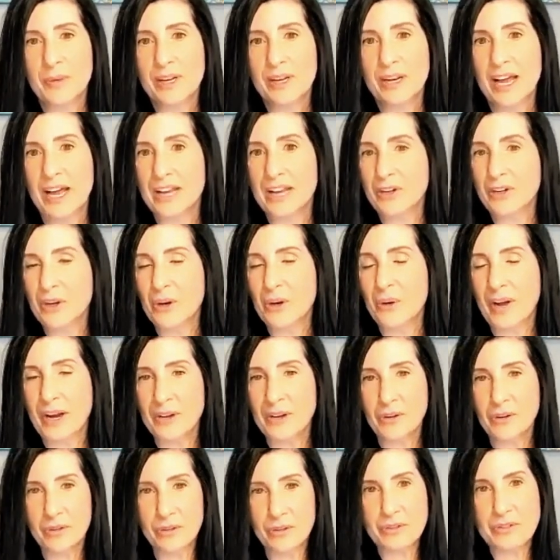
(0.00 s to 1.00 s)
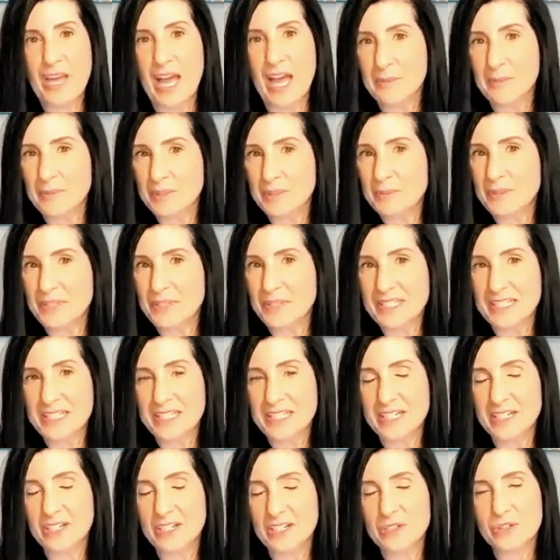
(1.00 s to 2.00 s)
but I know your time is
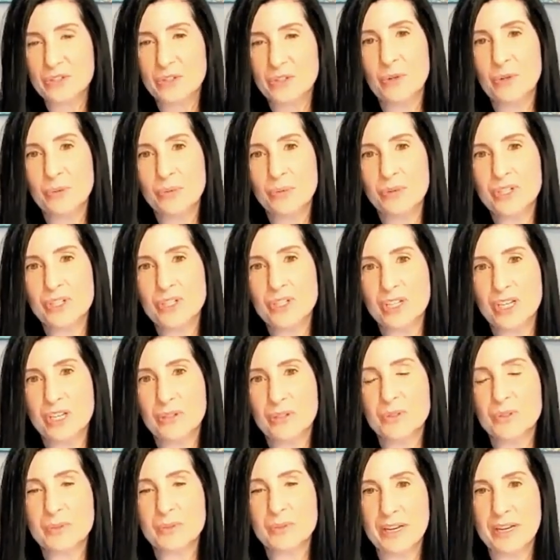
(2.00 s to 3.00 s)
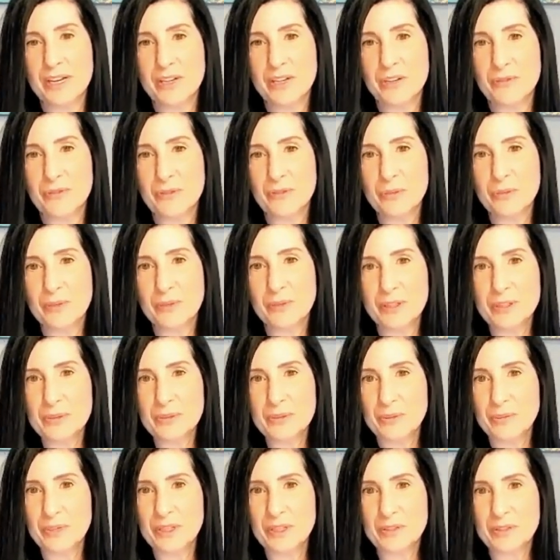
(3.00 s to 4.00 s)
busy, and I so appreciate you spending a few minutes
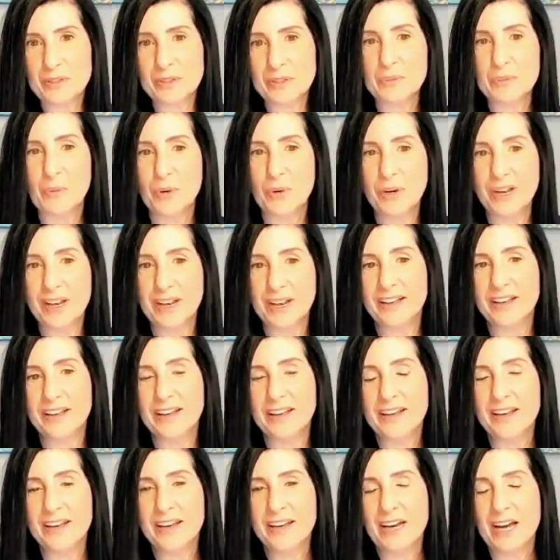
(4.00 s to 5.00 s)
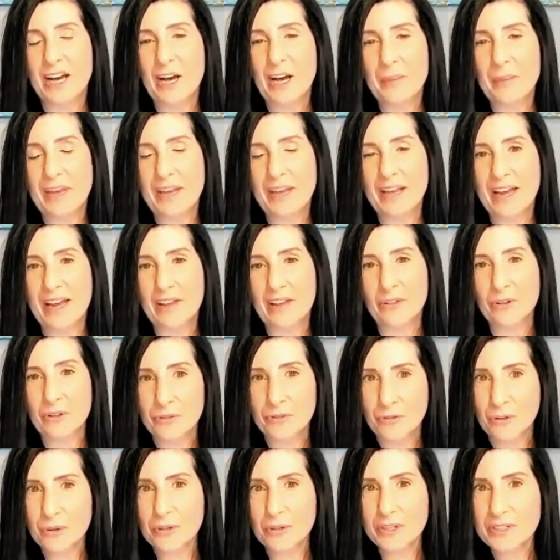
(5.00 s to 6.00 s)
with me this morning. And I look
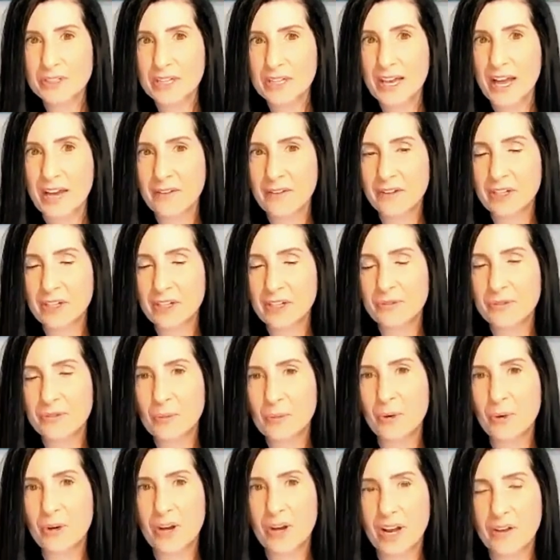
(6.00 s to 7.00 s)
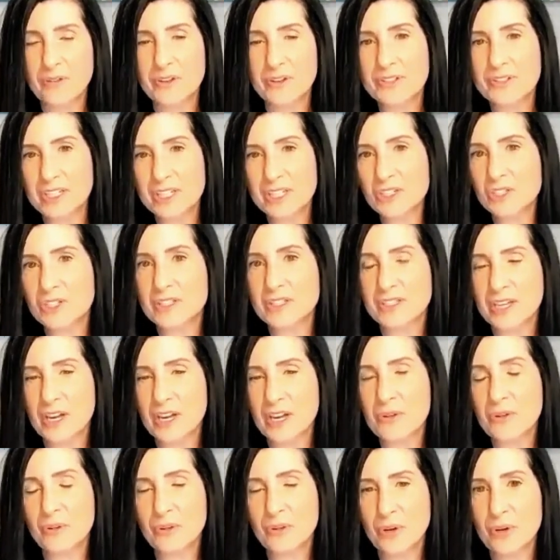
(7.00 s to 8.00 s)
forward to having a few more conversations
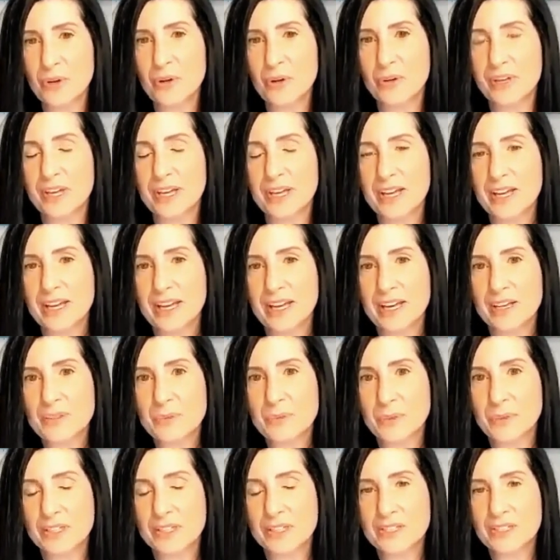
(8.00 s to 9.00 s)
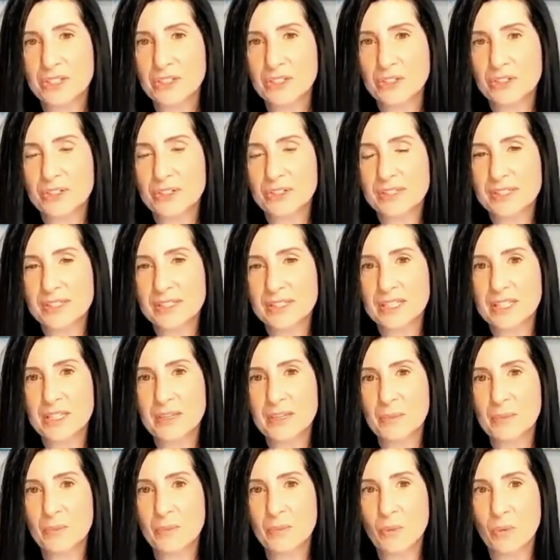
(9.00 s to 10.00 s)
down the road as we continue to
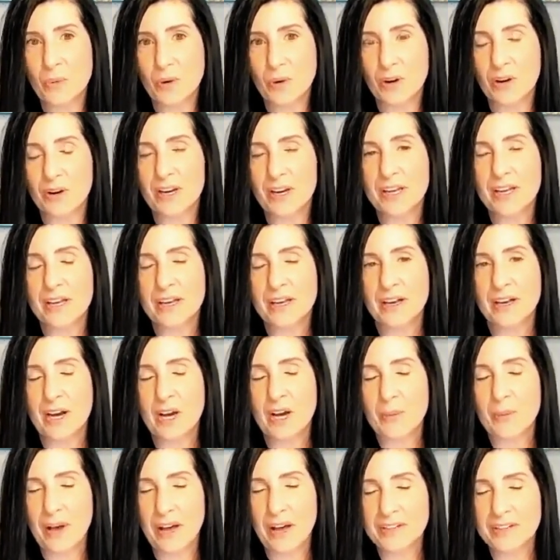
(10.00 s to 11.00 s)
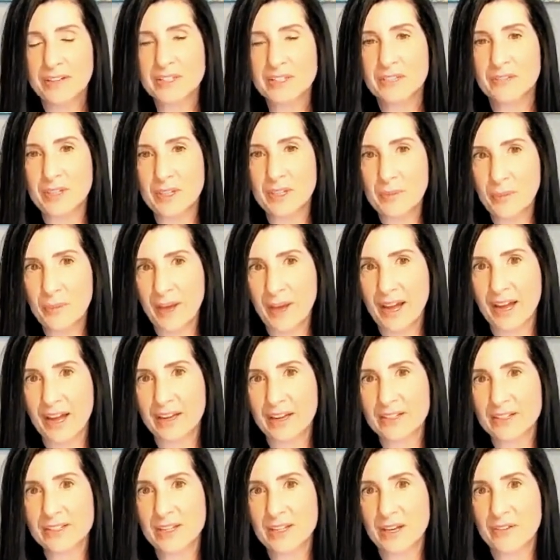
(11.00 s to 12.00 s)
see more positive
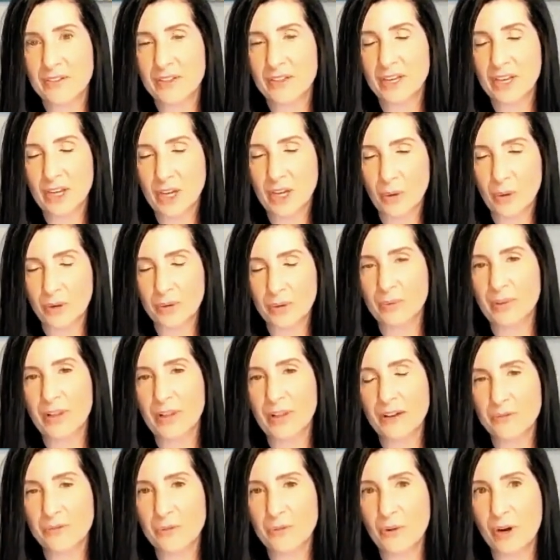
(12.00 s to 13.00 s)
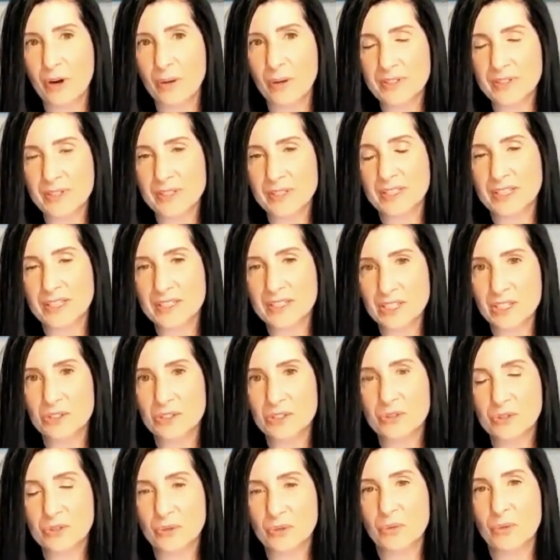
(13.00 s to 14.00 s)
impacts of the CareWork platform as it's
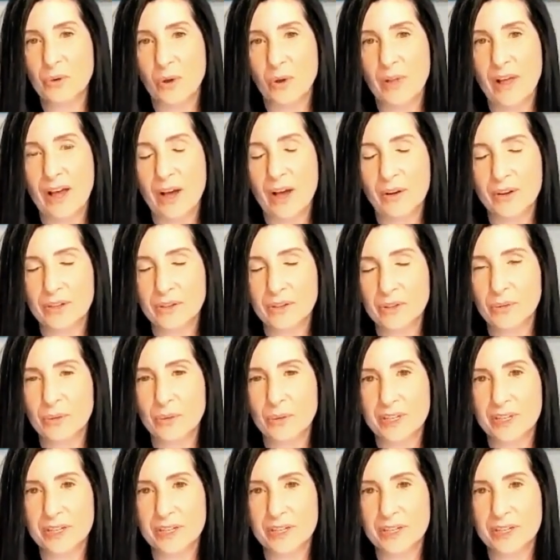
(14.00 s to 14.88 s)
continued to roll out in your